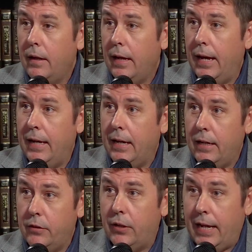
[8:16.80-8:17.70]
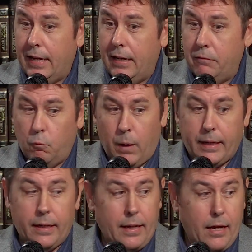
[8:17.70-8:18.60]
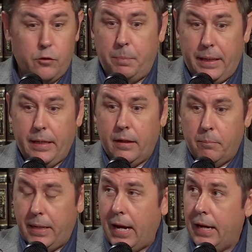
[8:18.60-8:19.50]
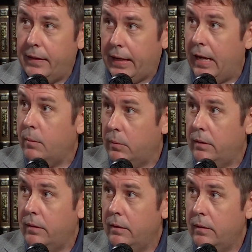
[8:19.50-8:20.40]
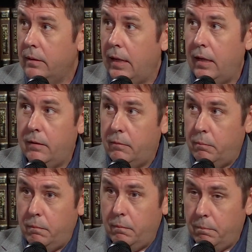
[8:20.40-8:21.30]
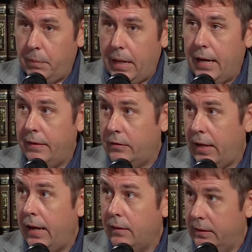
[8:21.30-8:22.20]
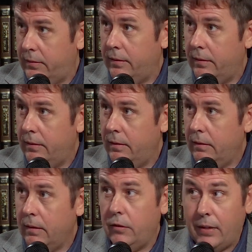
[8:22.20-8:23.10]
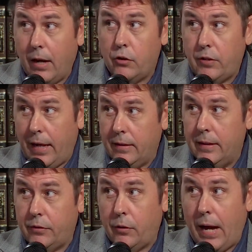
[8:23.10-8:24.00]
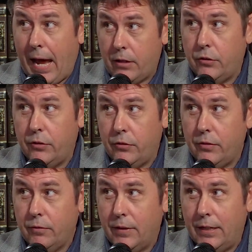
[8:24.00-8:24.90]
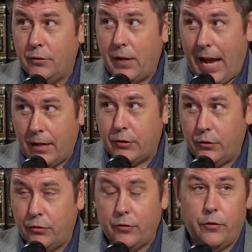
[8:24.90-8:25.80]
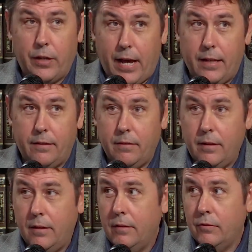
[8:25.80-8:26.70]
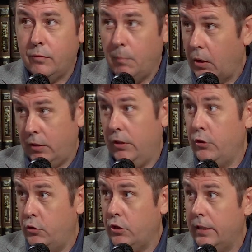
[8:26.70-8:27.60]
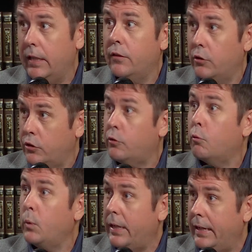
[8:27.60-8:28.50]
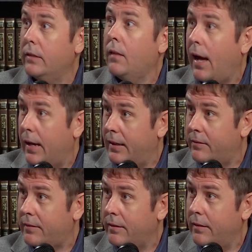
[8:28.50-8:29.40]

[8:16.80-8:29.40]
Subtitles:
And I recognize being behind the camera and behind the talent, because they are talent. They're actors, right? They're actors. Right. They're not smart usually. They're just reading lines.